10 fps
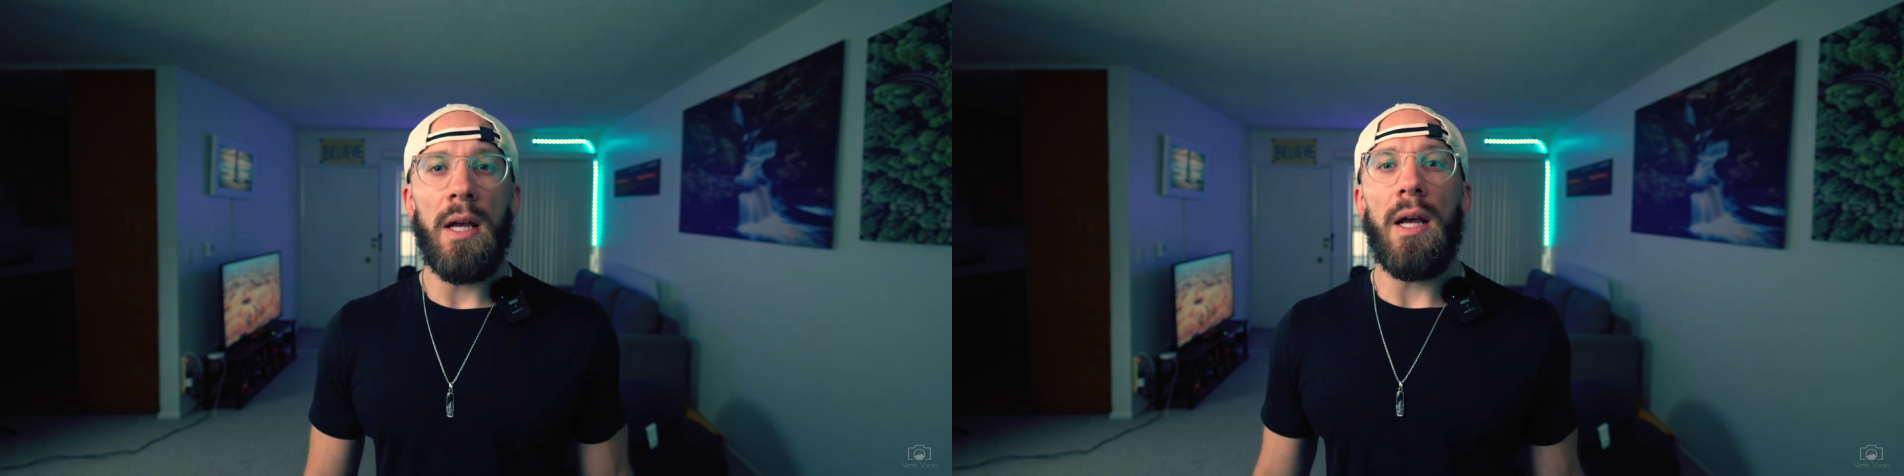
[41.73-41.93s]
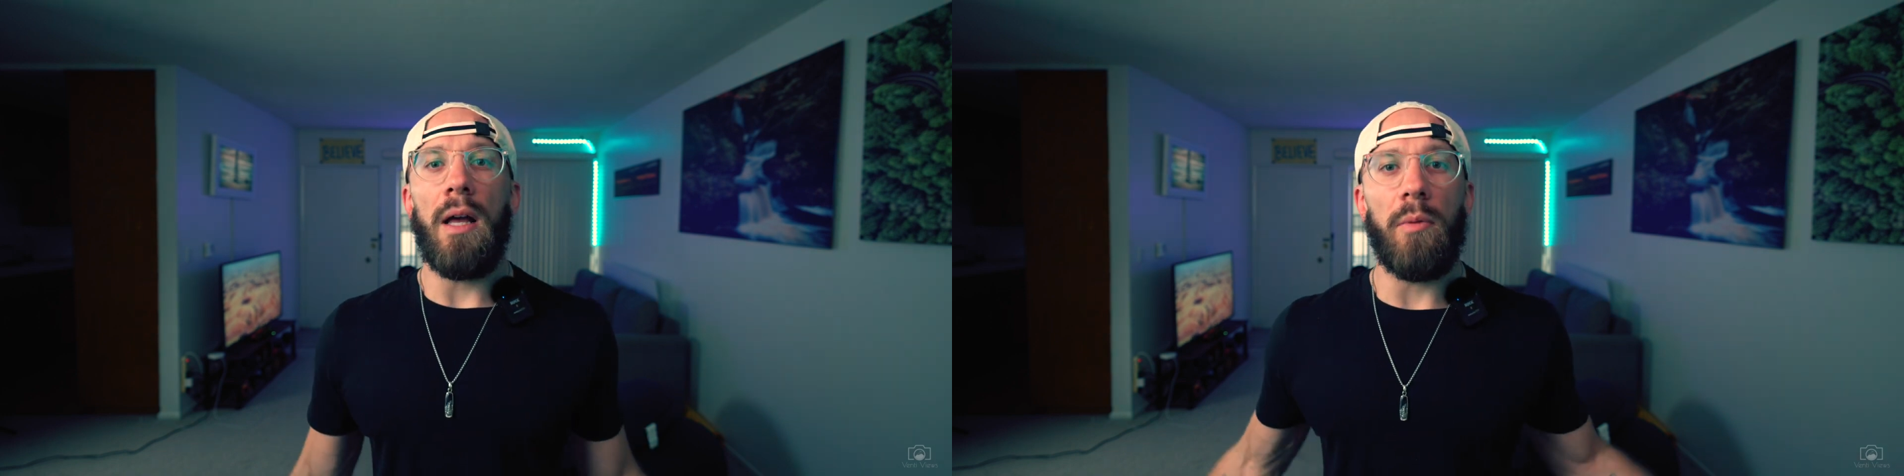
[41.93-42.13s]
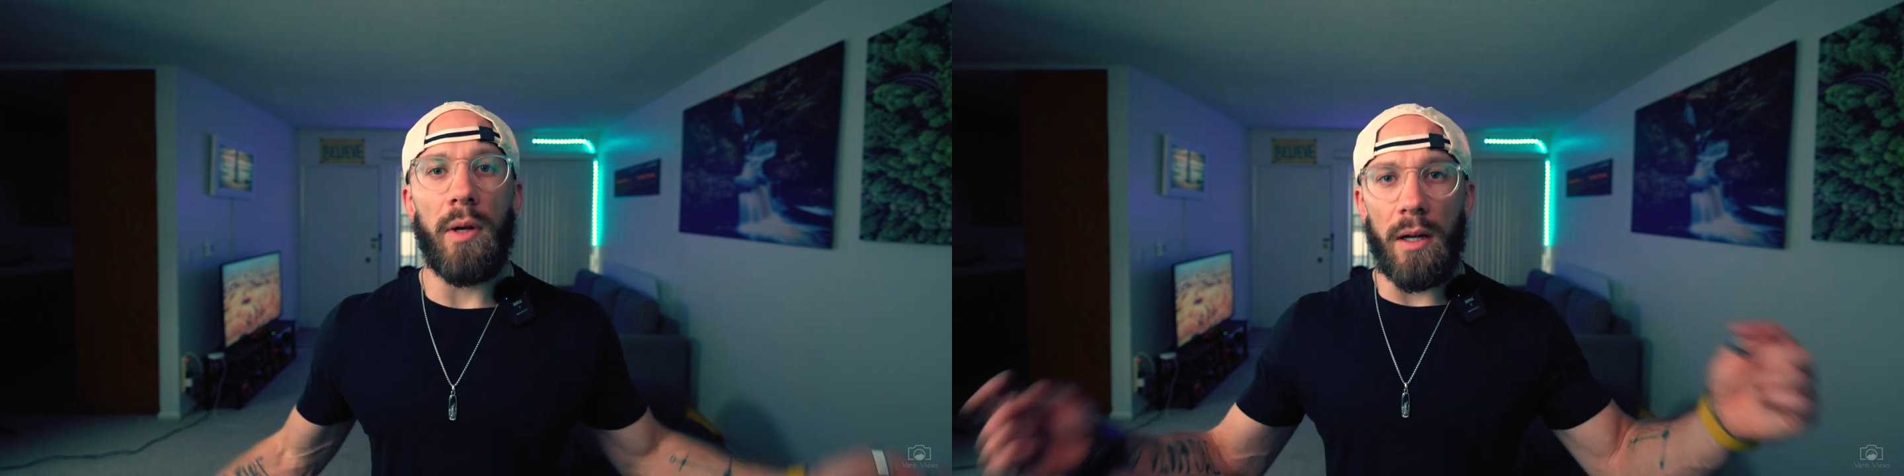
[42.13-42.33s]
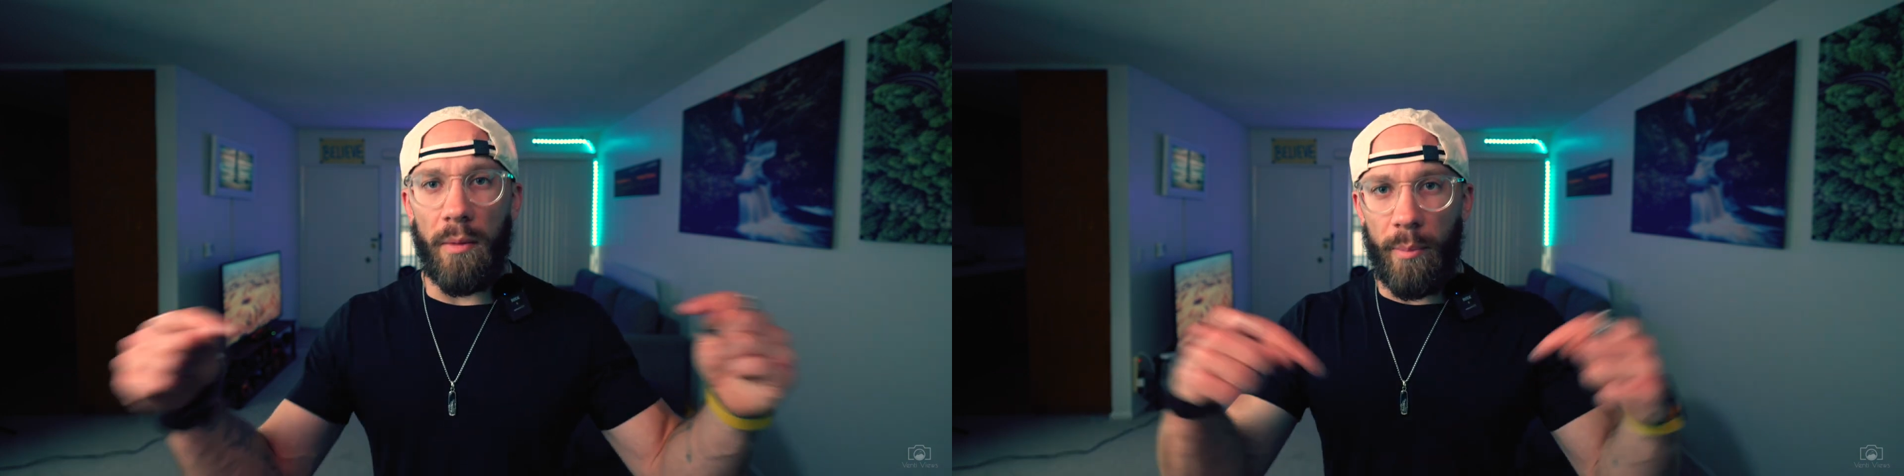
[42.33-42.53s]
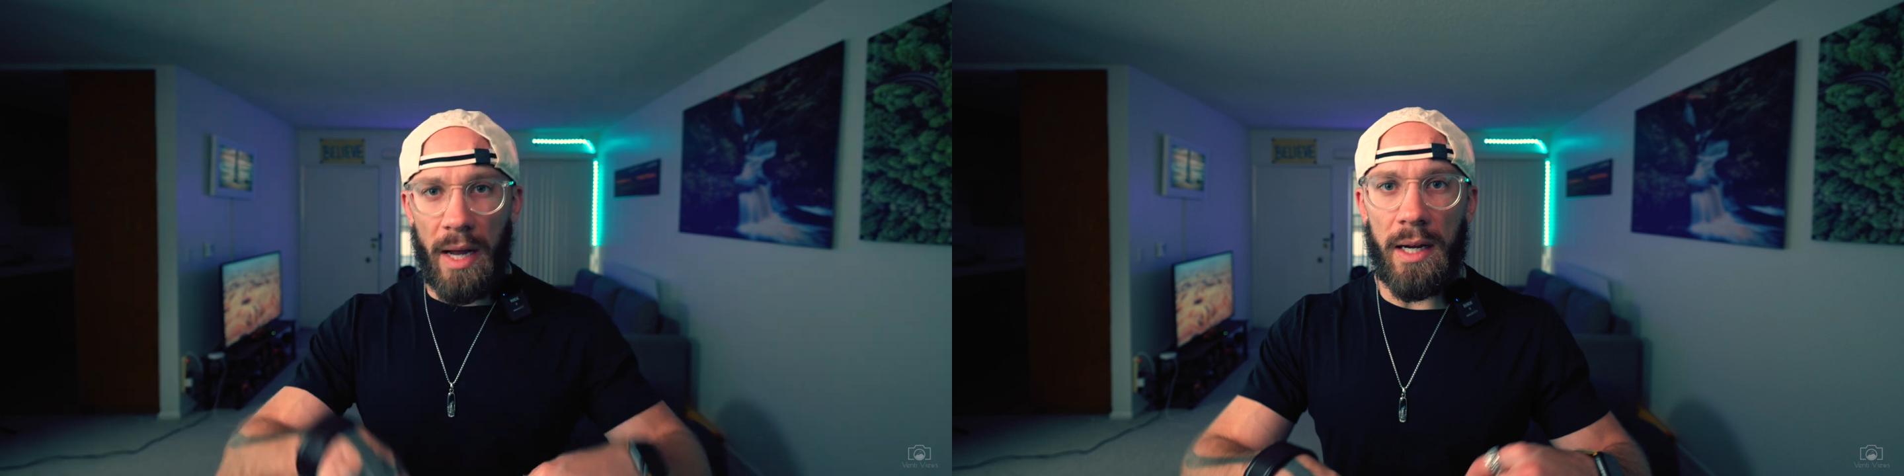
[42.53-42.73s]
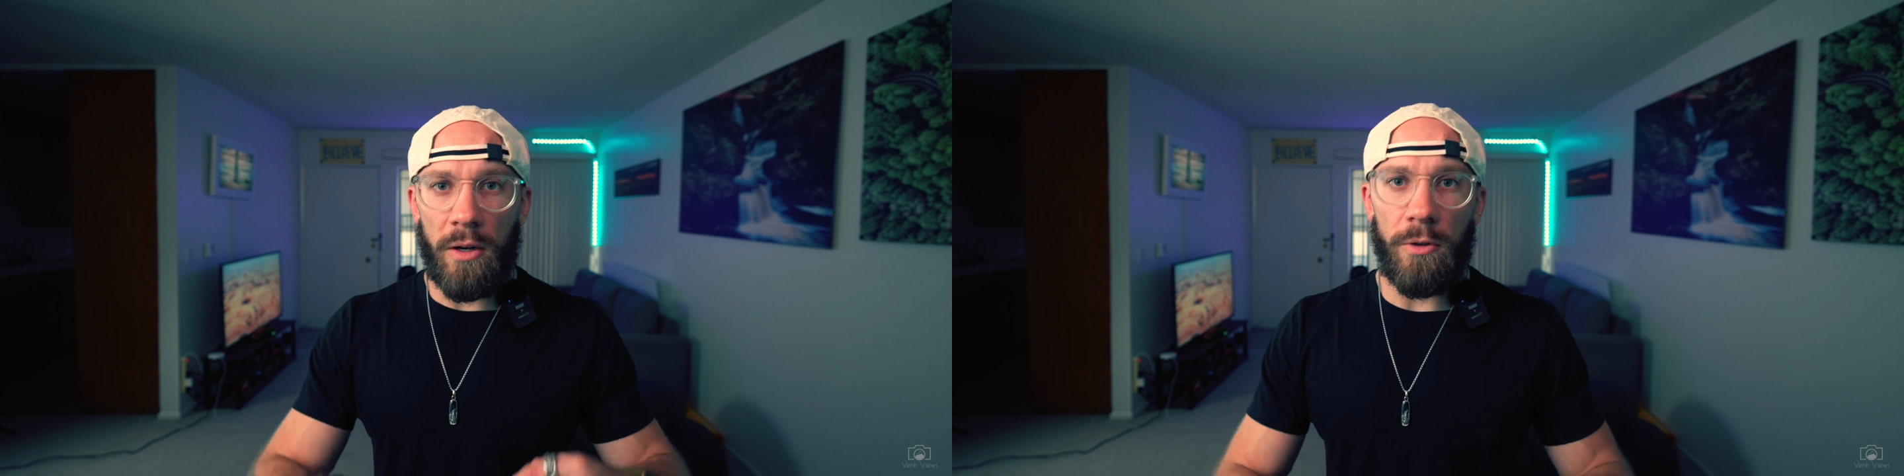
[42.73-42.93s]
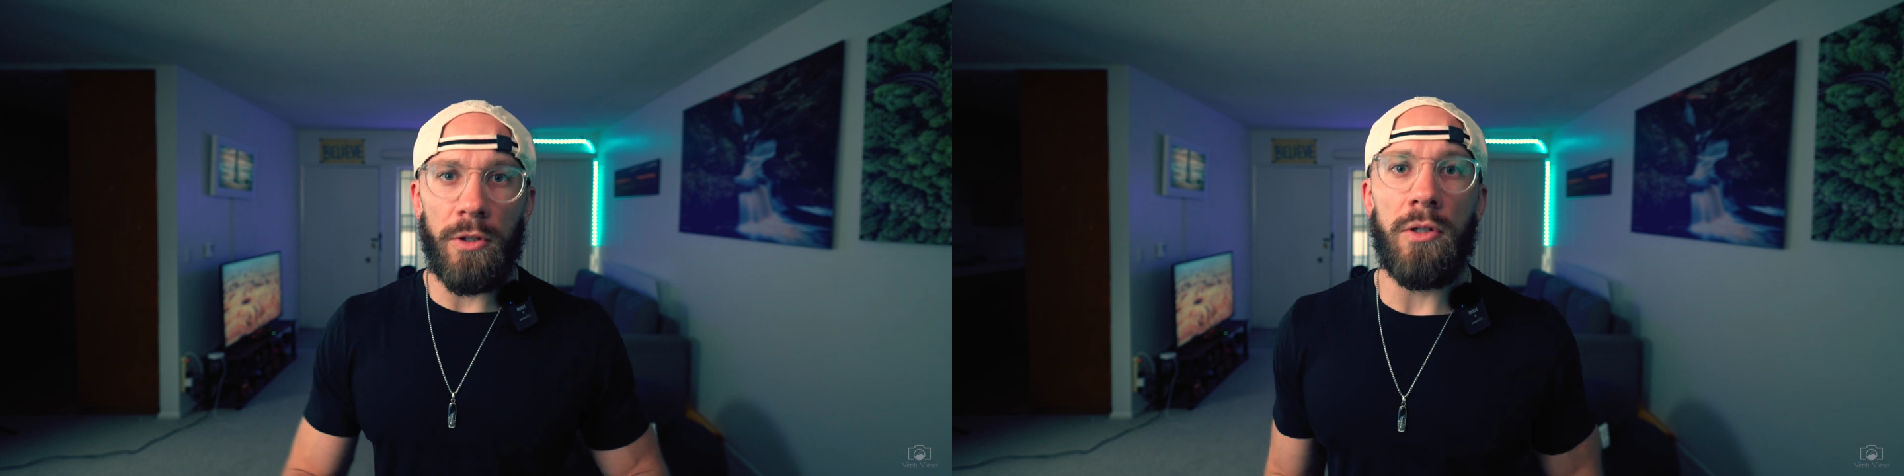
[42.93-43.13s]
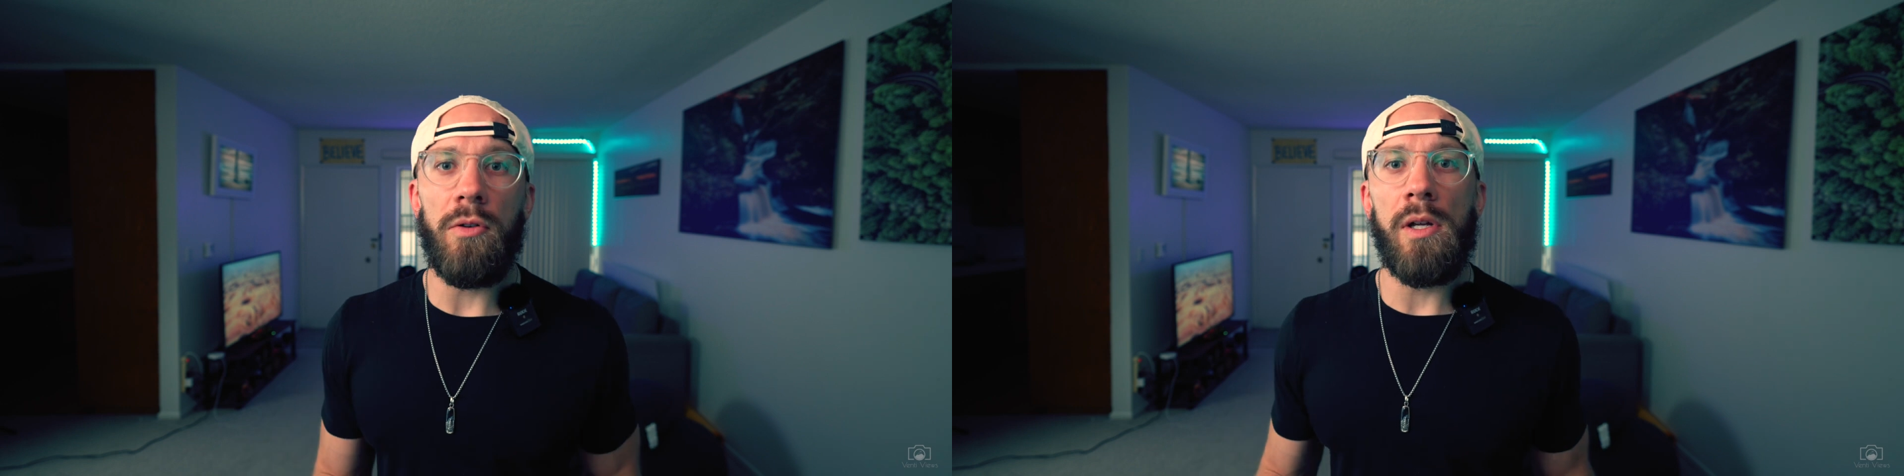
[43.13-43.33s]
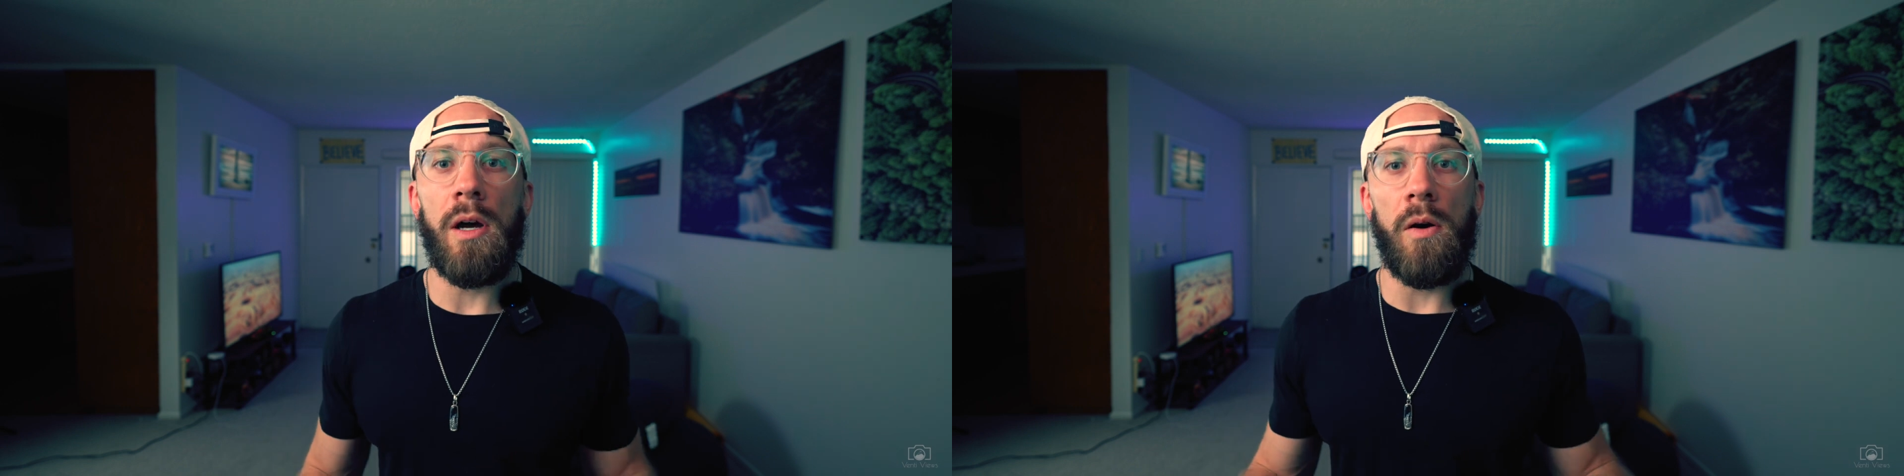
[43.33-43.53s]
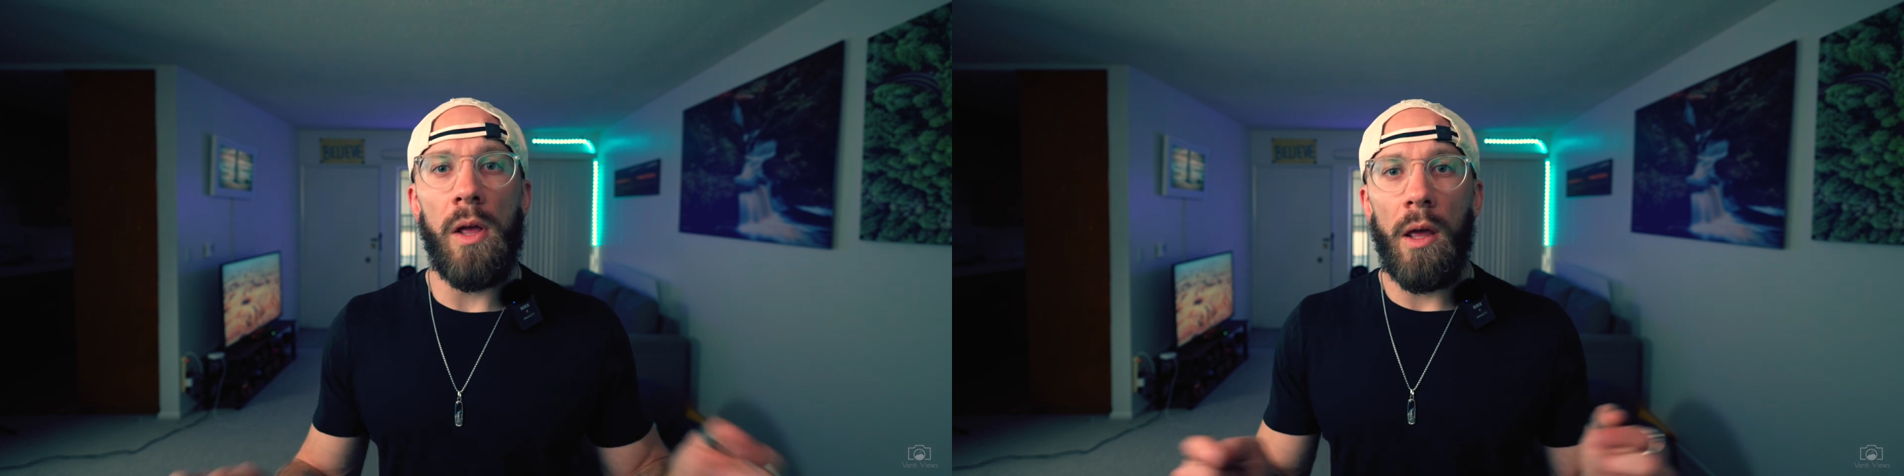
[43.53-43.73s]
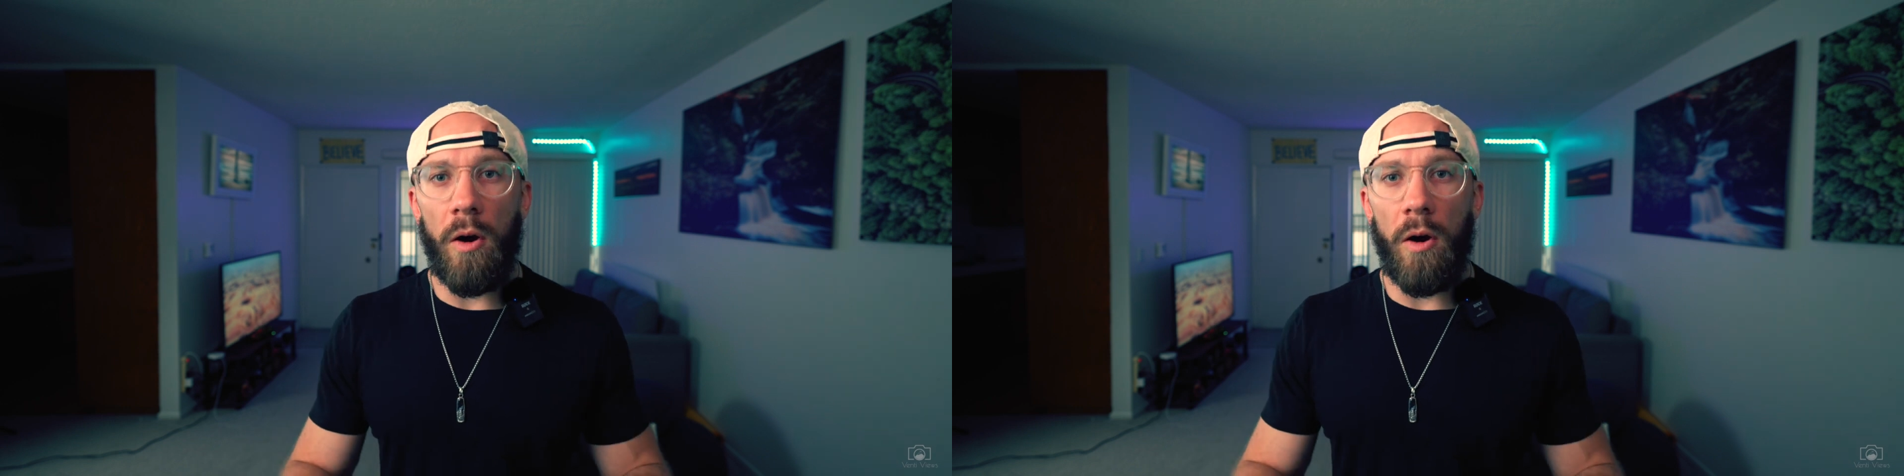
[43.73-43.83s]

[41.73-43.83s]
And then we're gonna come back here in the studio,